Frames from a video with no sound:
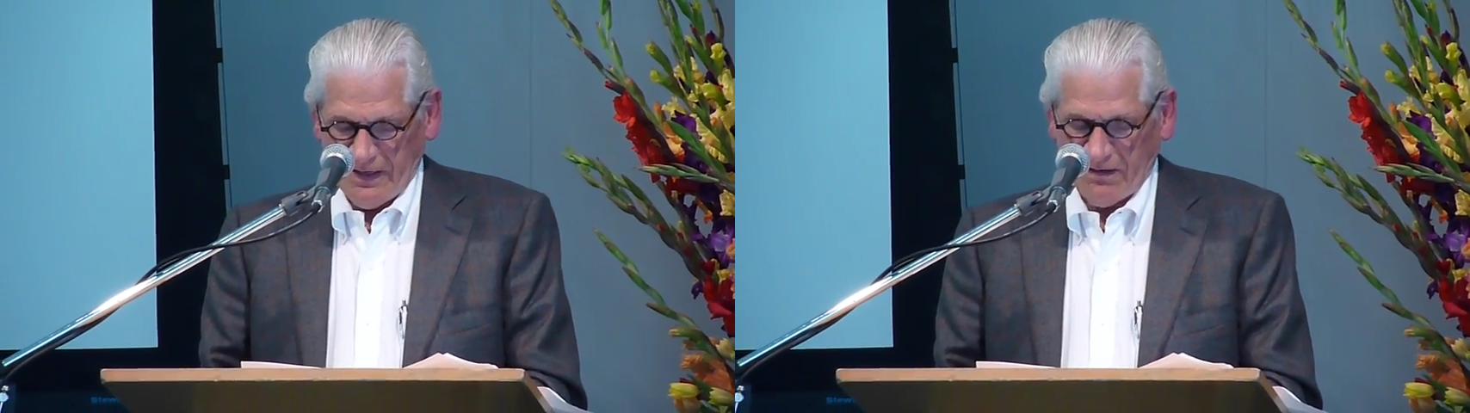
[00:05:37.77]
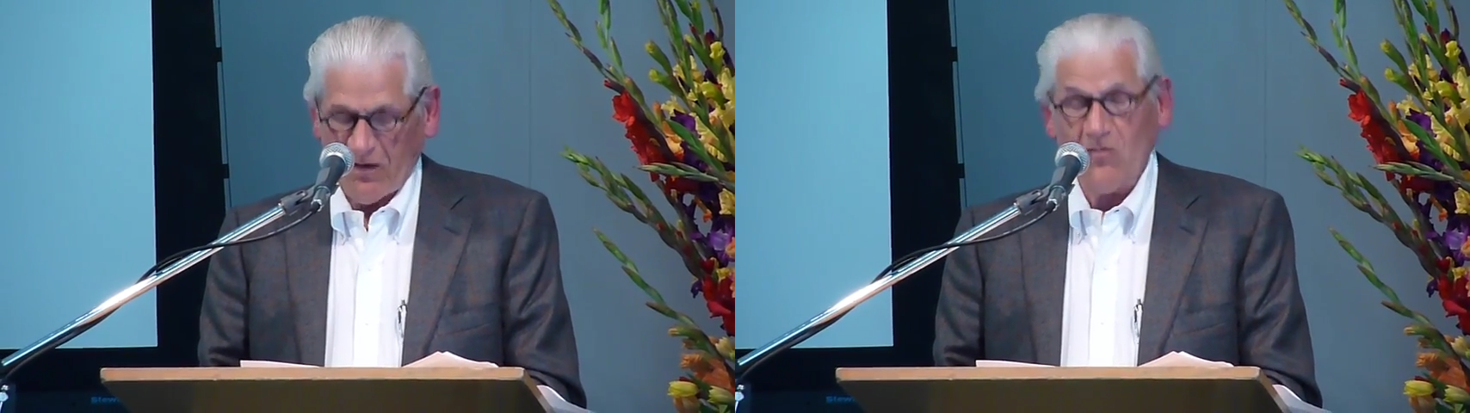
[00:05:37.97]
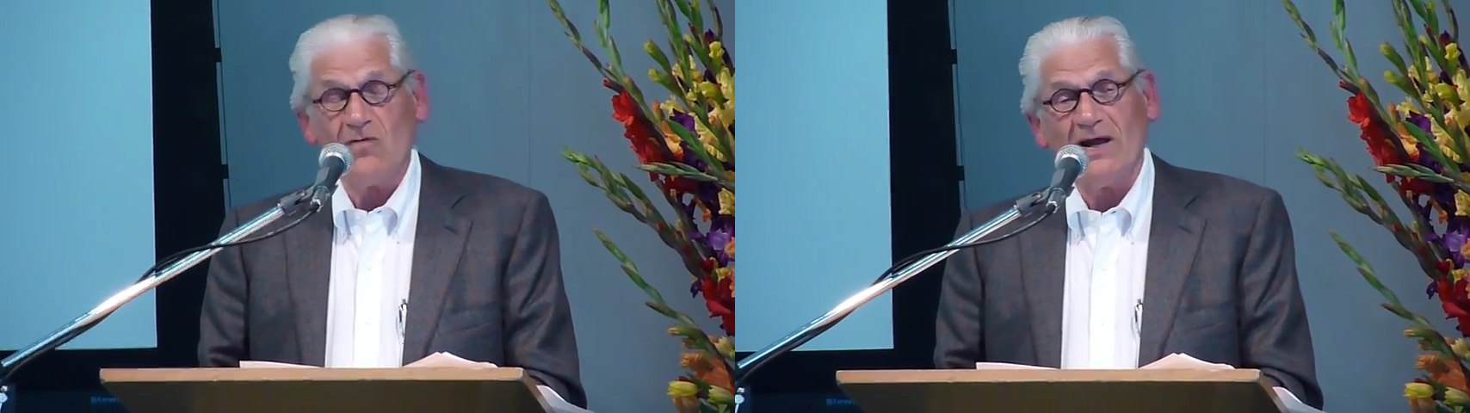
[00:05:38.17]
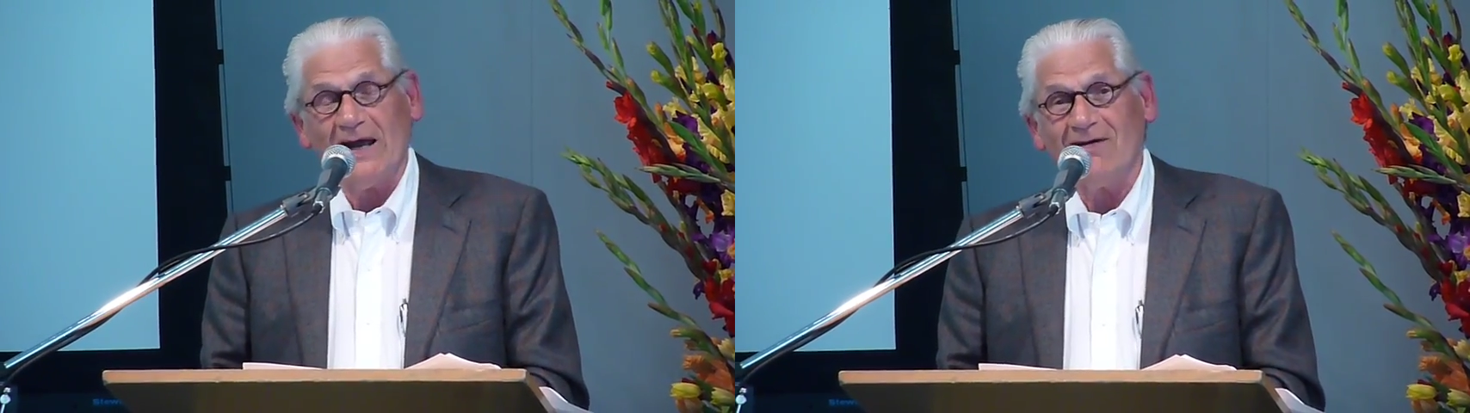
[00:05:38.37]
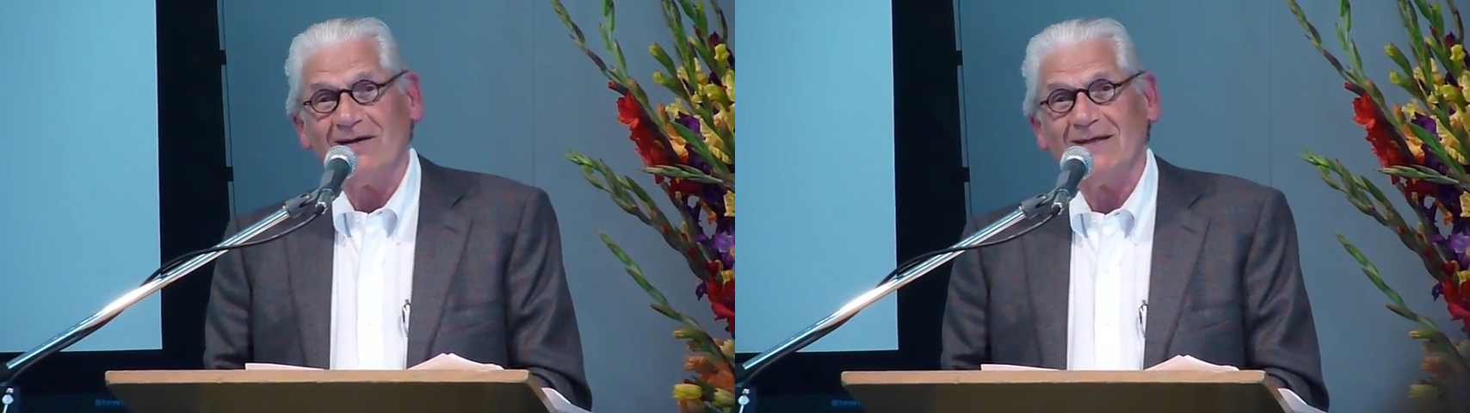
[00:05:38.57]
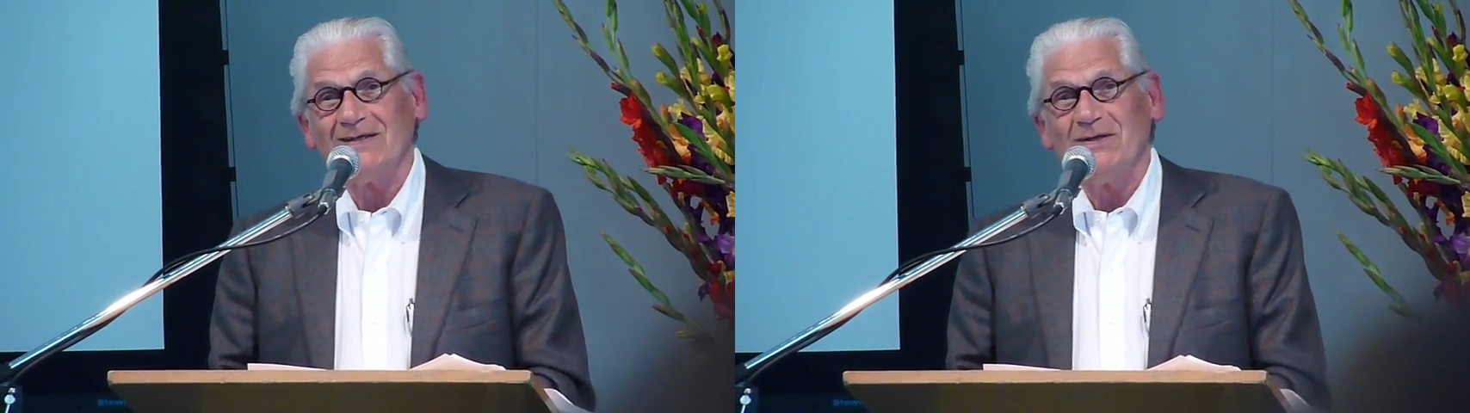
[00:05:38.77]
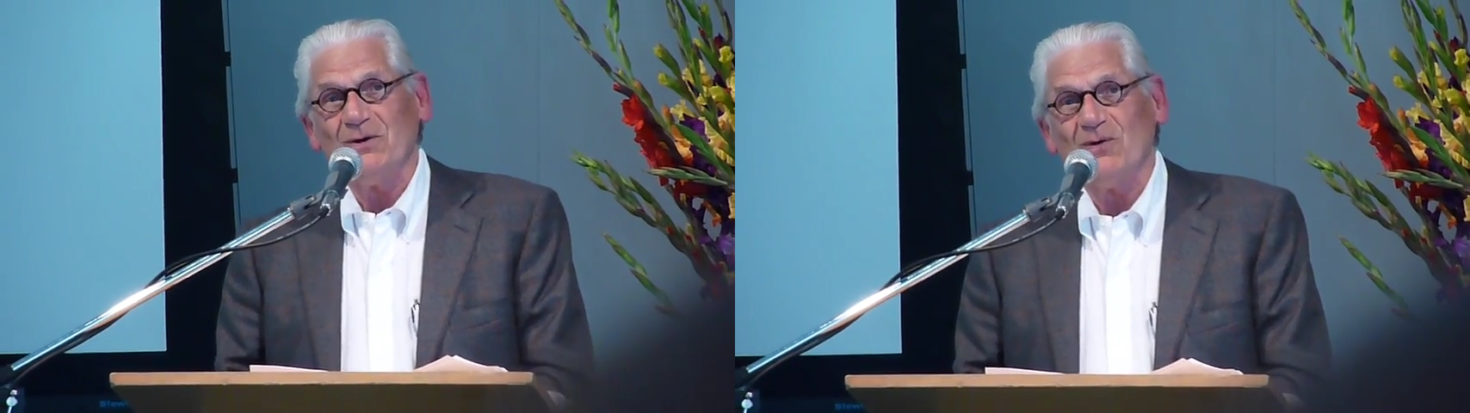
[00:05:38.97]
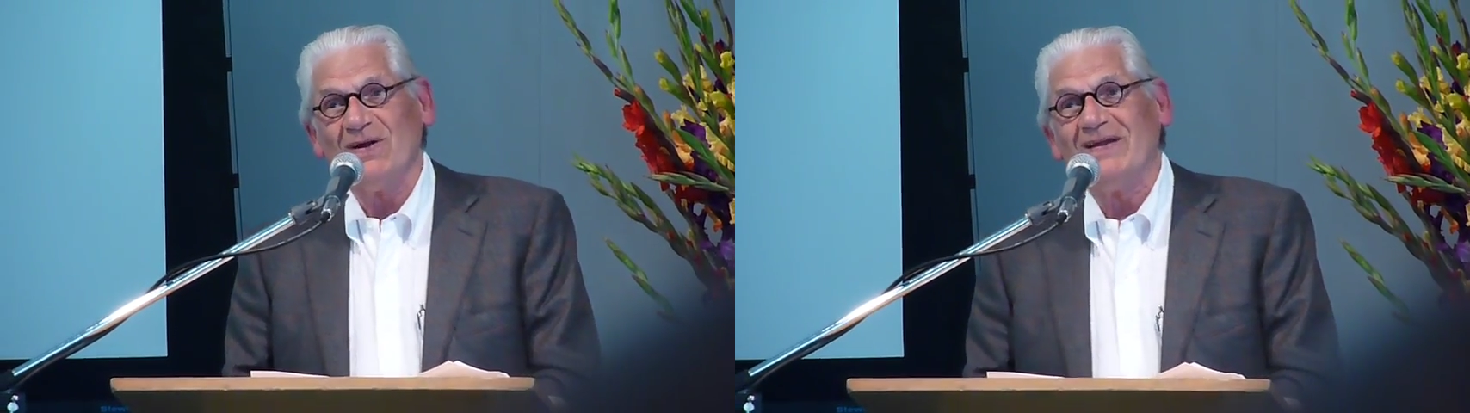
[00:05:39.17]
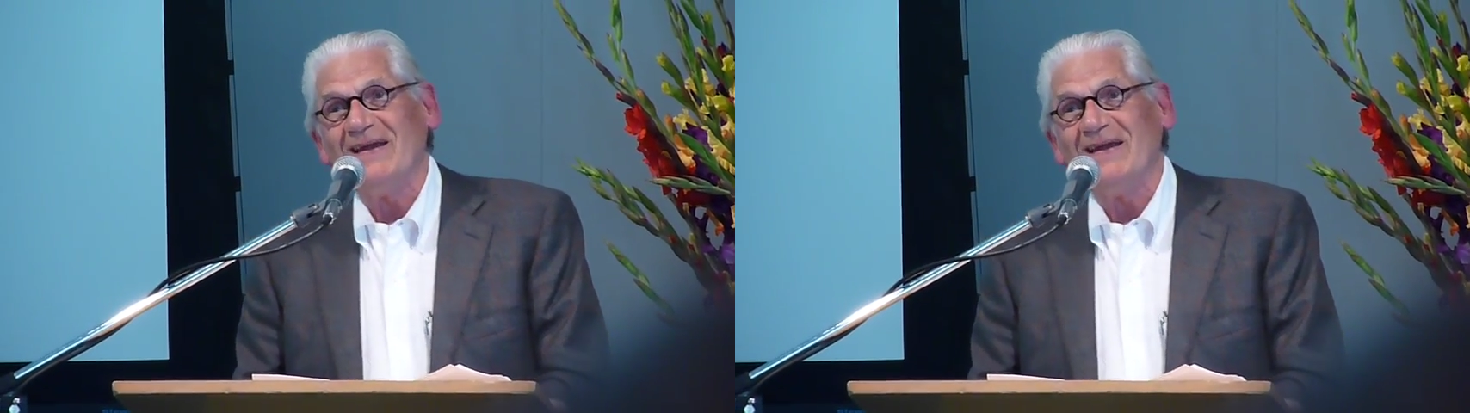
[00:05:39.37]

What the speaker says: Harriet, you know,